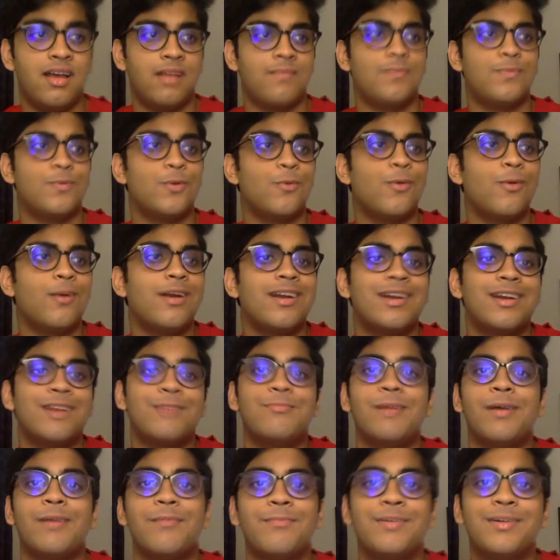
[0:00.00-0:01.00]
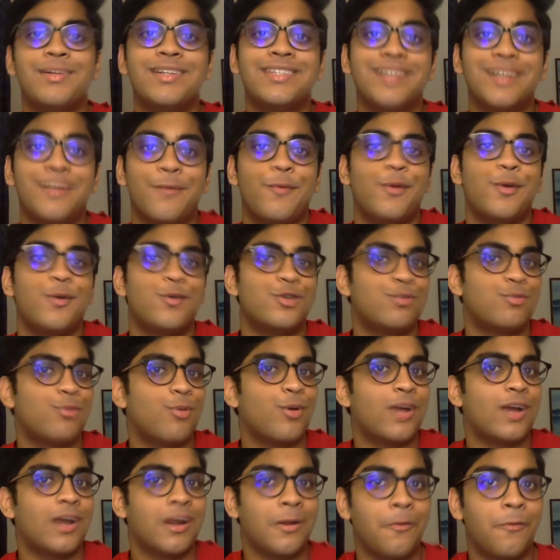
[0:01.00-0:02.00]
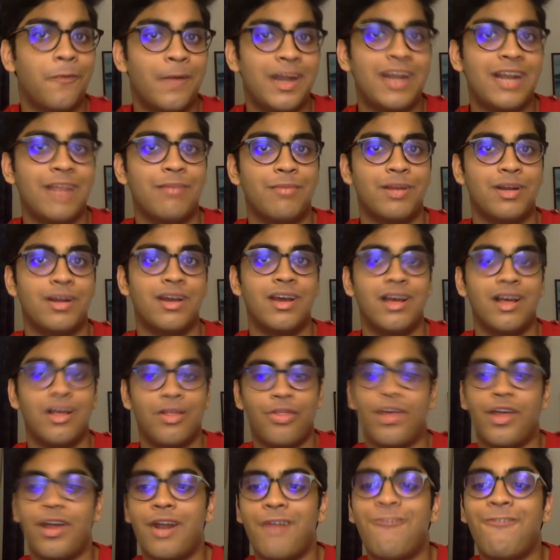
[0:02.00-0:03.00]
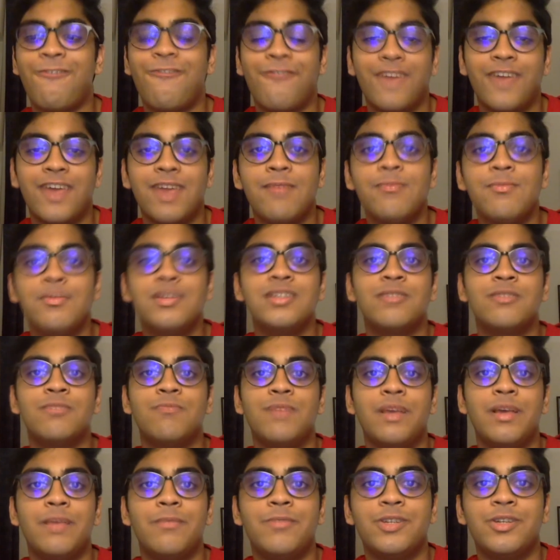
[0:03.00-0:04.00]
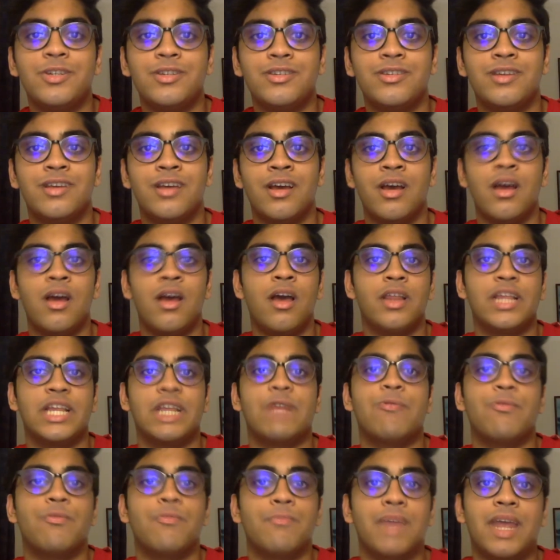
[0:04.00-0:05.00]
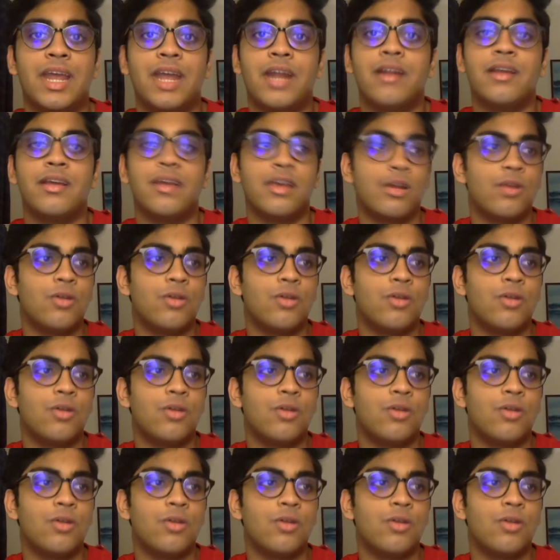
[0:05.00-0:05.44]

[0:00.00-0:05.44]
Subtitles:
No one remembers someone who spoke at a wedding, but there are famous speeches that were made,